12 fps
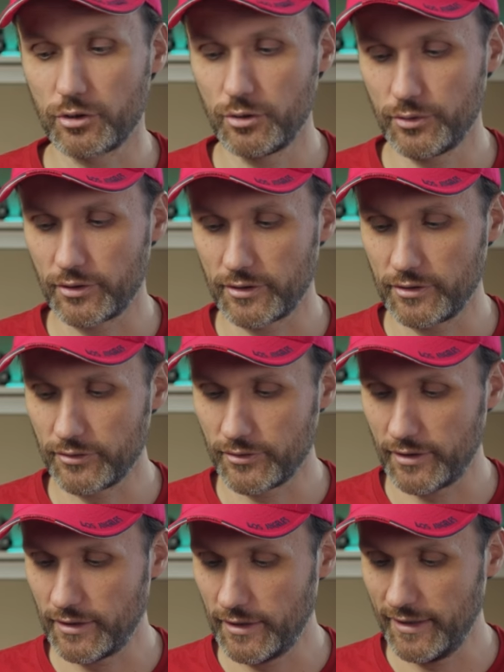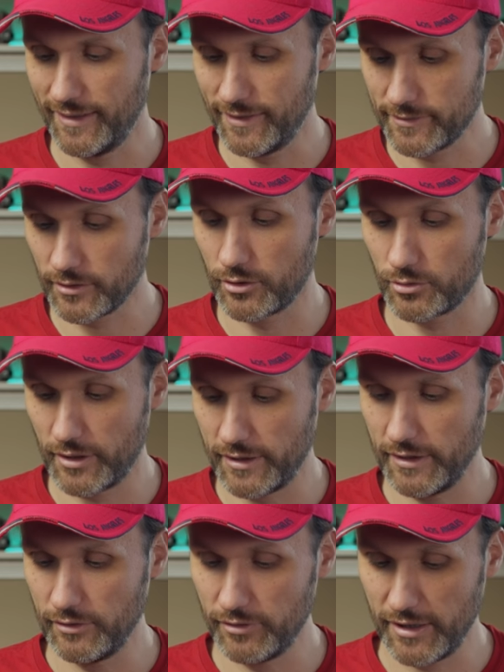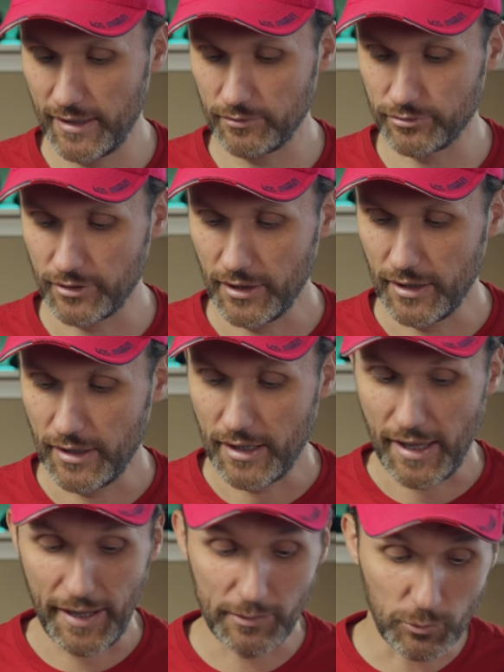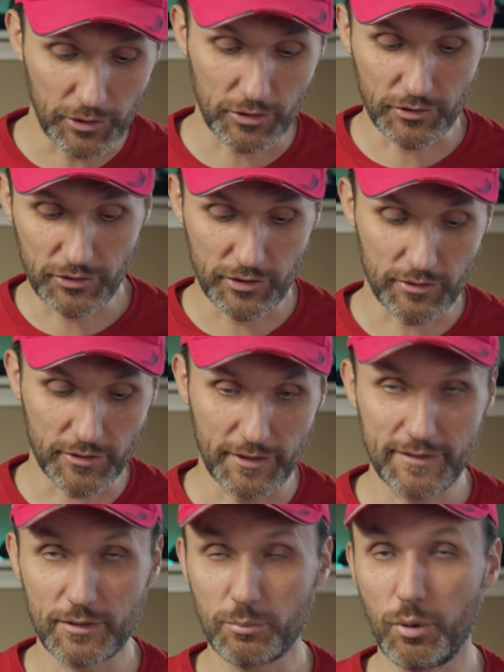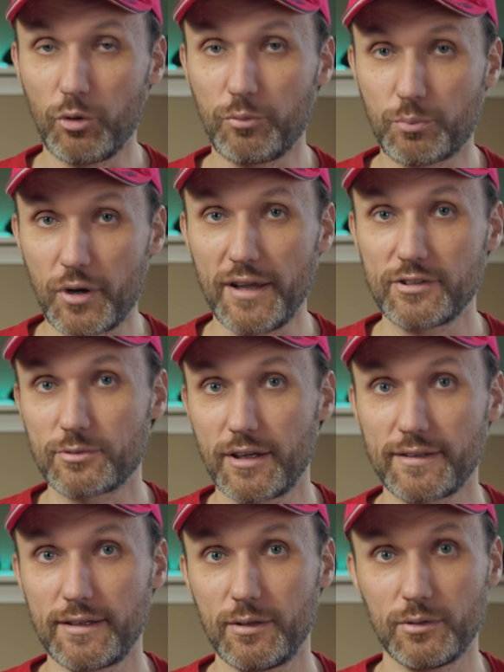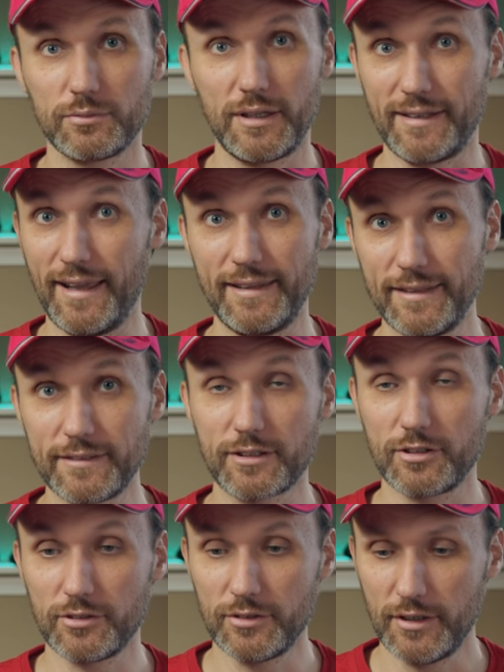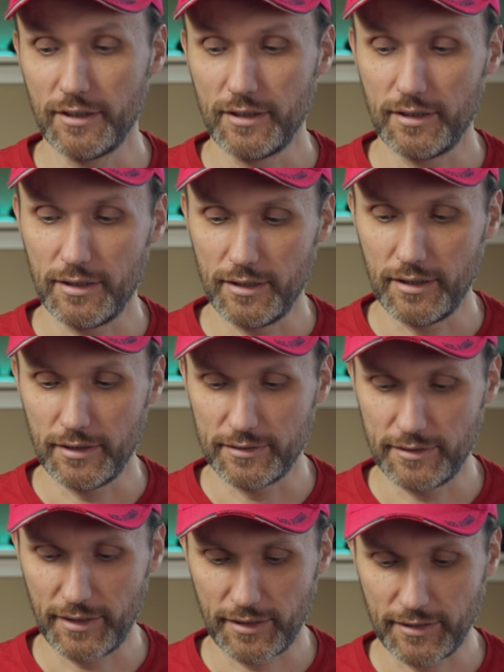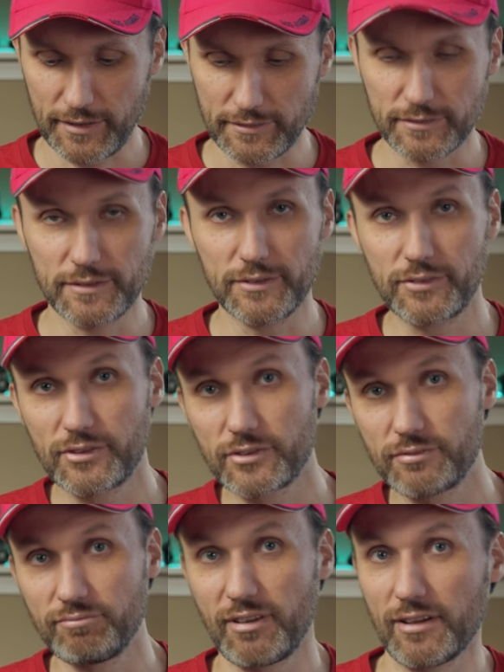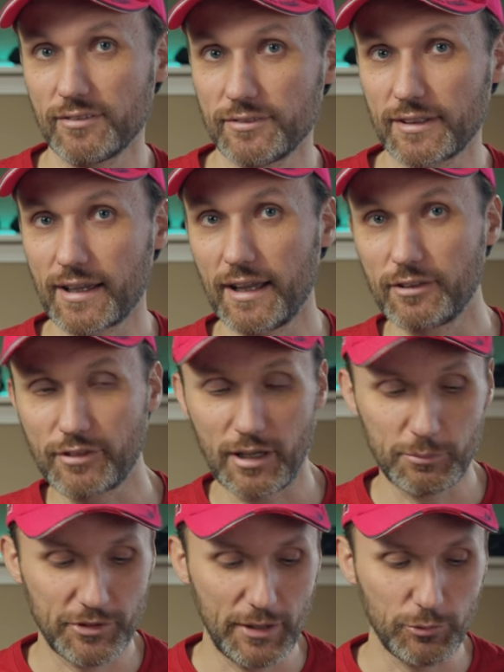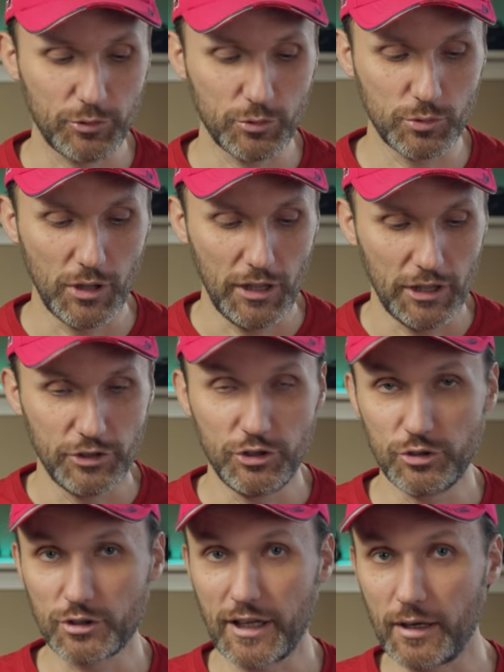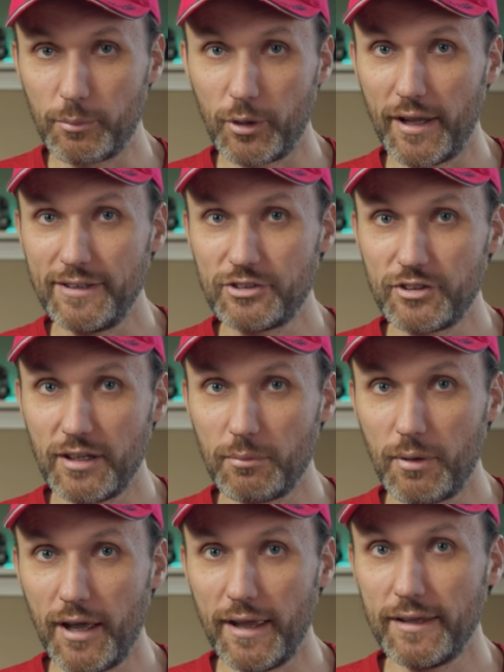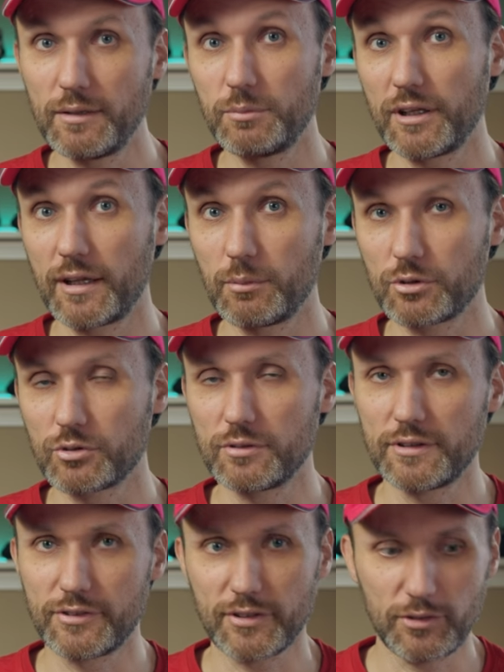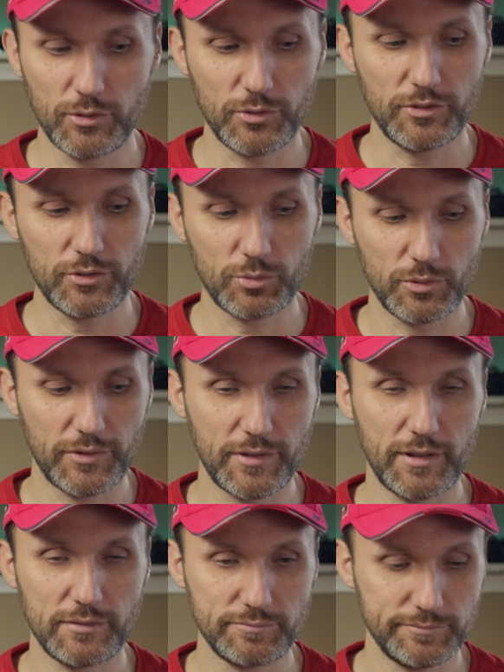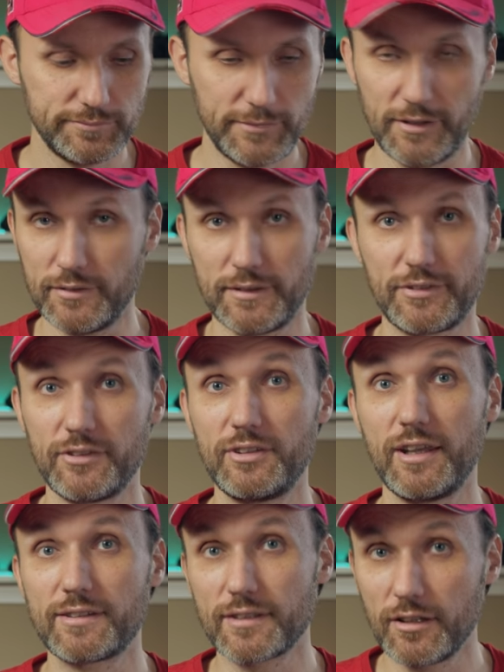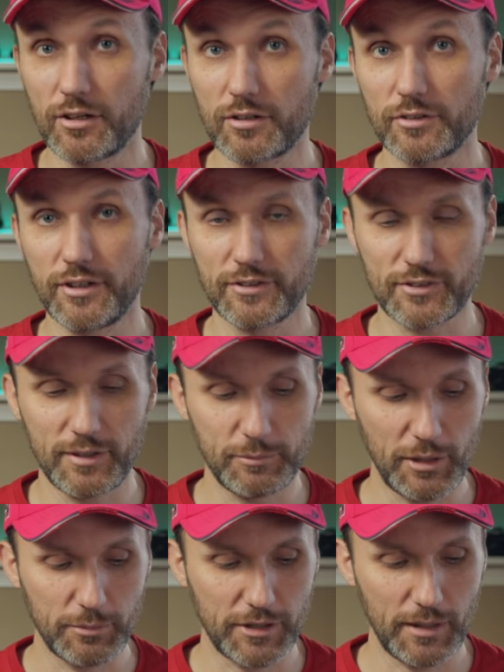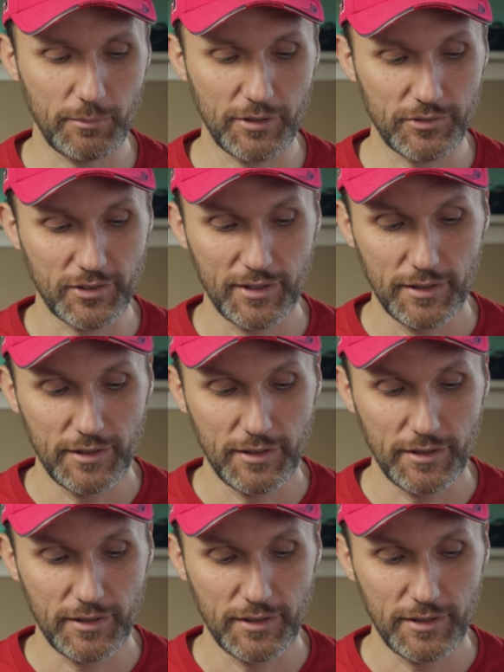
using this. Uh, it is a great EVF. And when you consider it, they're both priced right now identical. Uh, then again, it's you know it kind of comes down to do you care about HDMI and being able to let's say use this with um, you know let's say DSLR, DSLM type of cameras,